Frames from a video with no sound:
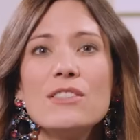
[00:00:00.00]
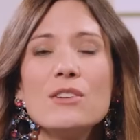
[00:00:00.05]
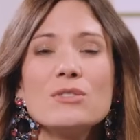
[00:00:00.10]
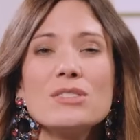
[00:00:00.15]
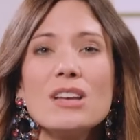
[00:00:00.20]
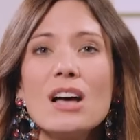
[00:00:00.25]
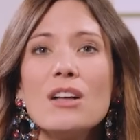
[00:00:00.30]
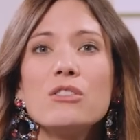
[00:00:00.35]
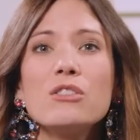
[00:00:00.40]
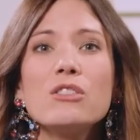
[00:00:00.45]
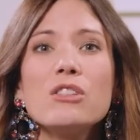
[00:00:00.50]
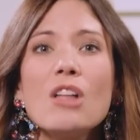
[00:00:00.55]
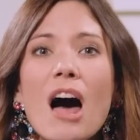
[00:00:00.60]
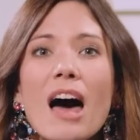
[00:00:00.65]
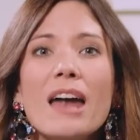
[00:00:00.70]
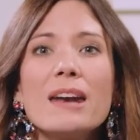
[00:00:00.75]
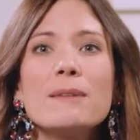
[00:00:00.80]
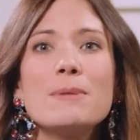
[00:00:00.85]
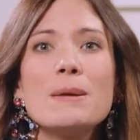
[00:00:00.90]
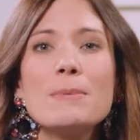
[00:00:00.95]
there's a
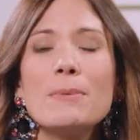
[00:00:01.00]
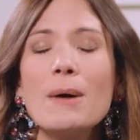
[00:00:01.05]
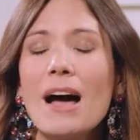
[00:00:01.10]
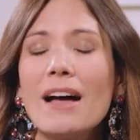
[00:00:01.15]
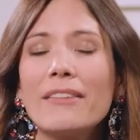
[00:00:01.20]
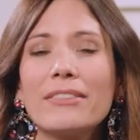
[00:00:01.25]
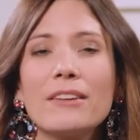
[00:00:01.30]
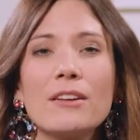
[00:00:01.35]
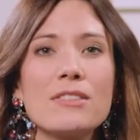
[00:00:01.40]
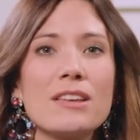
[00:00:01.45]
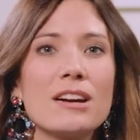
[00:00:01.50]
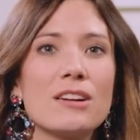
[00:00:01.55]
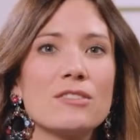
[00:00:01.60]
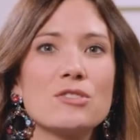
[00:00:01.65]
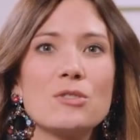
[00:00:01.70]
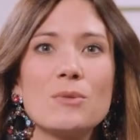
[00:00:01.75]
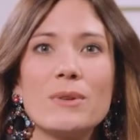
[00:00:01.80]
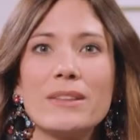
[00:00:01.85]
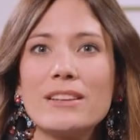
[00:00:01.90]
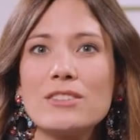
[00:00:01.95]
lot of people out there that are
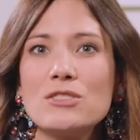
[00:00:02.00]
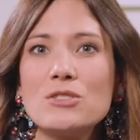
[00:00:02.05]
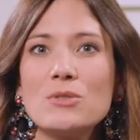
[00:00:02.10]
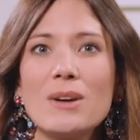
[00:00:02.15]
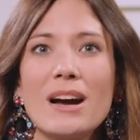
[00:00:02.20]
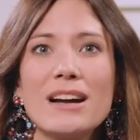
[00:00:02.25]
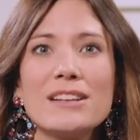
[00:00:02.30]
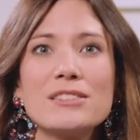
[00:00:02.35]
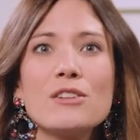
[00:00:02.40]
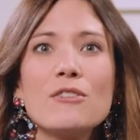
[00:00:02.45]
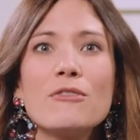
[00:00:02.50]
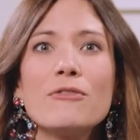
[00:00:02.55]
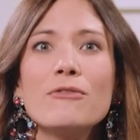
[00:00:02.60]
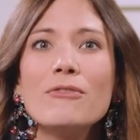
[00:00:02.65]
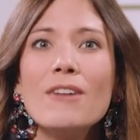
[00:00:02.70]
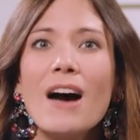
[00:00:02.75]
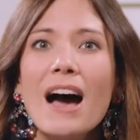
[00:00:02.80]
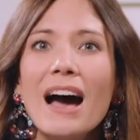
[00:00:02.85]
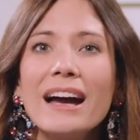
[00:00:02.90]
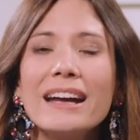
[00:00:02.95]
doing this, you guys. So
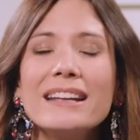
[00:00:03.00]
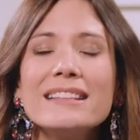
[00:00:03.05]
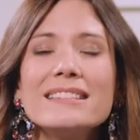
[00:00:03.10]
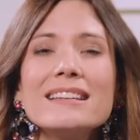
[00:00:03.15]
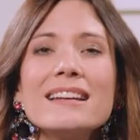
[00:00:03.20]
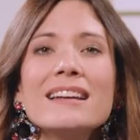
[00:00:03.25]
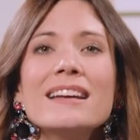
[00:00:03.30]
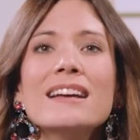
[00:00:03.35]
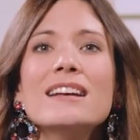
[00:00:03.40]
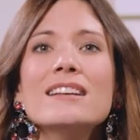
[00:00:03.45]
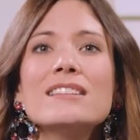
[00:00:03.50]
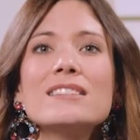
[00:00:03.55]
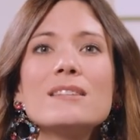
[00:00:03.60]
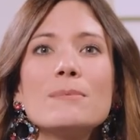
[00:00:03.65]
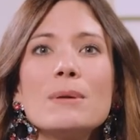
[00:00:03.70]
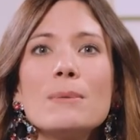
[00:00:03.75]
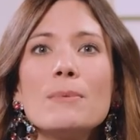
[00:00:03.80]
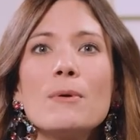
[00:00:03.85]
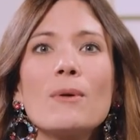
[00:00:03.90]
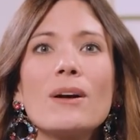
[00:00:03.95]
find
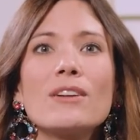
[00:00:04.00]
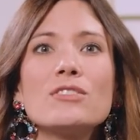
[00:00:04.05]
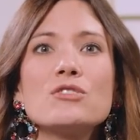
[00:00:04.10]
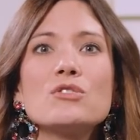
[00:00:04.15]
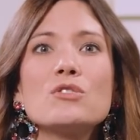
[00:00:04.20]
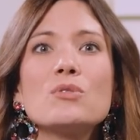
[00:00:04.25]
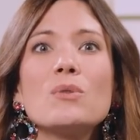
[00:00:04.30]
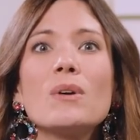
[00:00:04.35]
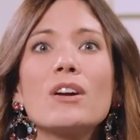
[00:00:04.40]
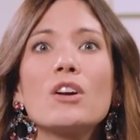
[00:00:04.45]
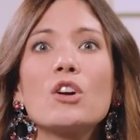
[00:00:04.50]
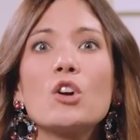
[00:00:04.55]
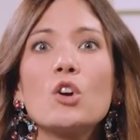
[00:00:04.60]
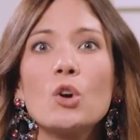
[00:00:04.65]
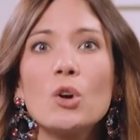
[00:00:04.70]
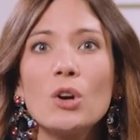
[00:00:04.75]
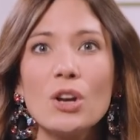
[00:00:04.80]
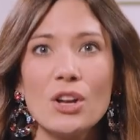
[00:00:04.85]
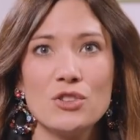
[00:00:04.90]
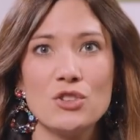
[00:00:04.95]
some people around you to
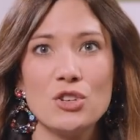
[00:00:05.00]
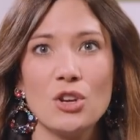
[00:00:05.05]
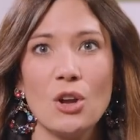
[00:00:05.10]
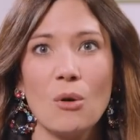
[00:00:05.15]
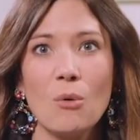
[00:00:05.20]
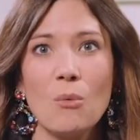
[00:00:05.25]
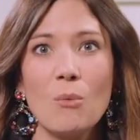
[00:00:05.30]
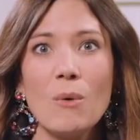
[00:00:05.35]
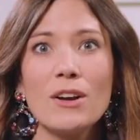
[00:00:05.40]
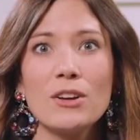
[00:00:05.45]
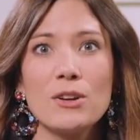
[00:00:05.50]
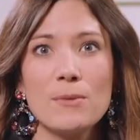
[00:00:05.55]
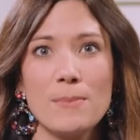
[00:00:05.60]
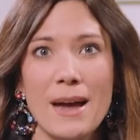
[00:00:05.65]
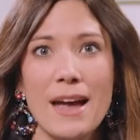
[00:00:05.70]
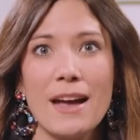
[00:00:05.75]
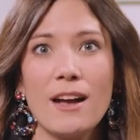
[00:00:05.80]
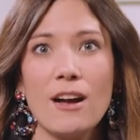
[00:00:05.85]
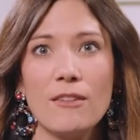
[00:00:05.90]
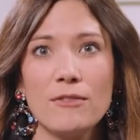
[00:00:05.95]
encourage you while you're
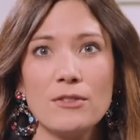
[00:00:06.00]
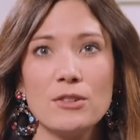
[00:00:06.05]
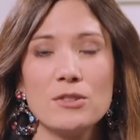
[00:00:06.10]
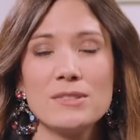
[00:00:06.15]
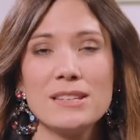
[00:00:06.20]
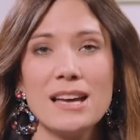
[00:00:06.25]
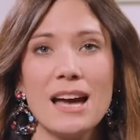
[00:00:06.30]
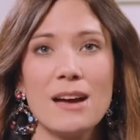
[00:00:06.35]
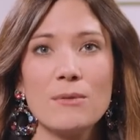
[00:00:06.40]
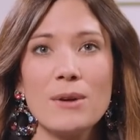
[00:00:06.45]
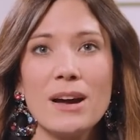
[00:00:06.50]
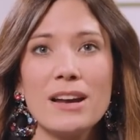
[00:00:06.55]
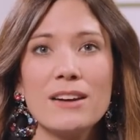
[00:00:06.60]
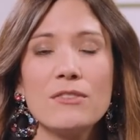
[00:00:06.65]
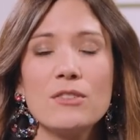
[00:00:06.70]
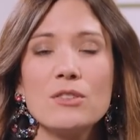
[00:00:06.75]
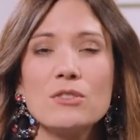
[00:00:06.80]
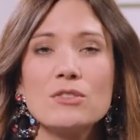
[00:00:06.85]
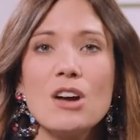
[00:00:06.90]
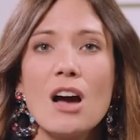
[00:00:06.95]
paying off your debt, right?
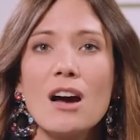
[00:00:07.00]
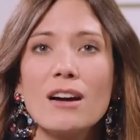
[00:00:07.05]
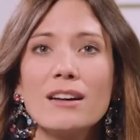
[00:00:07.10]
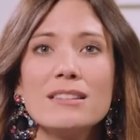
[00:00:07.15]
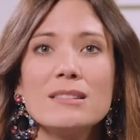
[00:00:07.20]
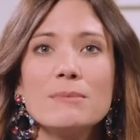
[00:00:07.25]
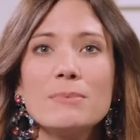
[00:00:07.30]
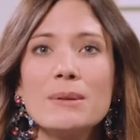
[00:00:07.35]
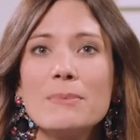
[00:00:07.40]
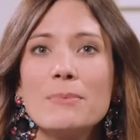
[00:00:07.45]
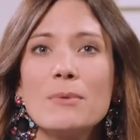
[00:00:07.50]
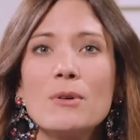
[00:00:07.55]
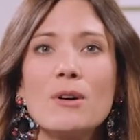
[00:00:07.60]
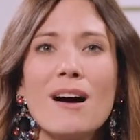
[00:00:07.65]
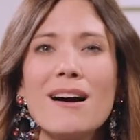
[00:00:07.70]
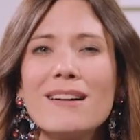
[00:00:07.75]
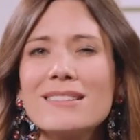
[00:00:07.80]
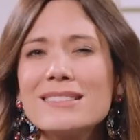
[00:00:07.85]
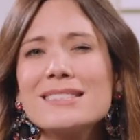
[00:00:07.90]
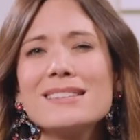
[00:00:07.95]
If you're talking to people
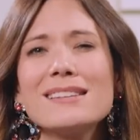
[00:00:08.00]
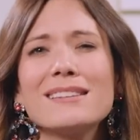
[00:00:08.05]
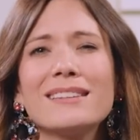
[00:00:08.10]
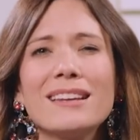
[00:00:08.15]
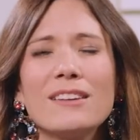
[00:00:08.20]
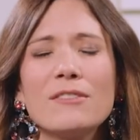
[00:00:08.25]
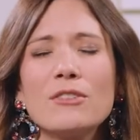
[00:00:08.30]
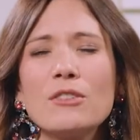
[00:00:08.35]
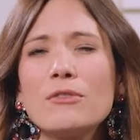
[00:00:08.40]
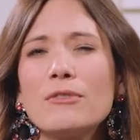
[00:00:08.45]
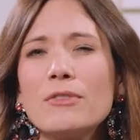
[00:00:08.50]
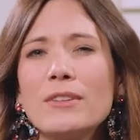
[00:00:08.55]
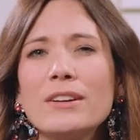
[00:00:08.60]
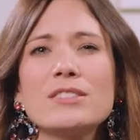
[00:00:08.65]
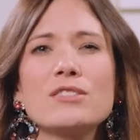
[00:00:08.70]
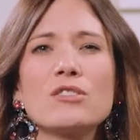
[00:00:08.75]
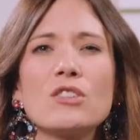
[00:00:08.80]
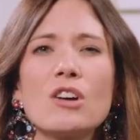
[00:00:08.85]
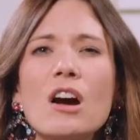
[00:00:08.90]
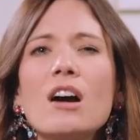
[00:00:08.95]
constantly, if your
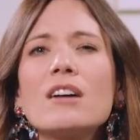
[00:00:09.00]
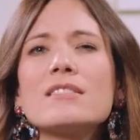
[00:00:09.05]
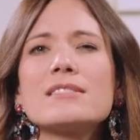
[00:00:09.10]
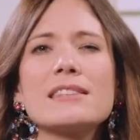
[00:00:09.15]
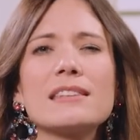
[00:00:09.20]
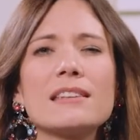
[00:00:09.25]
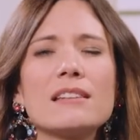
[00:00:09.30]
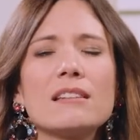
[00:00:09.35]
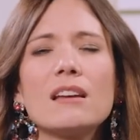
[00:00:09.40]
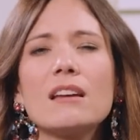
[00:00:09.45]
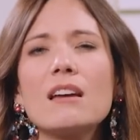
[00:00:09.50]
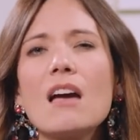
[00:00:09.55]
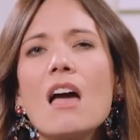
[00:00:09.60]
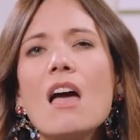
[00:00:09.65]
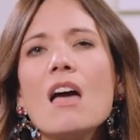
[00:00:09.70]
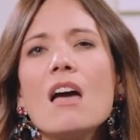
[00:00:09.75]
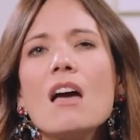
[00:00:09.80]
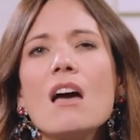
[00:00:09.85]
friends are constantly like,